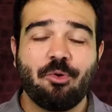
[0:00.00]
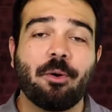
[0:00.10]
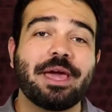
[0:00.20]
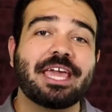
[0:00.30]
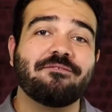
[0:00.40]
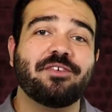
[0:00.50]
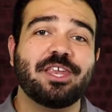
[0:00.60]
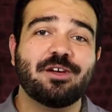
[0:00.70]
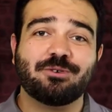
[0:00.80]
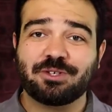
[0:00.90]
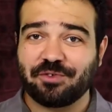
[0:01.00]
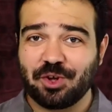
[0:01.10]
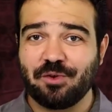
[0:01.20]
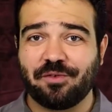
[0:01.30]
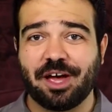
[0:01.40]
while making videos for
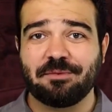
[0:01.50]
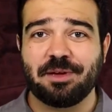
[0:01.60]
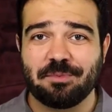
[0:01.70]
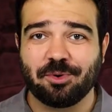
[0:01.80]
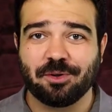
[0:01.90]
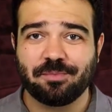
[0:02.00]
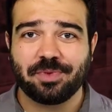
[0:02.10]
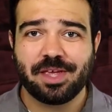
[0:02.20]
you fine people.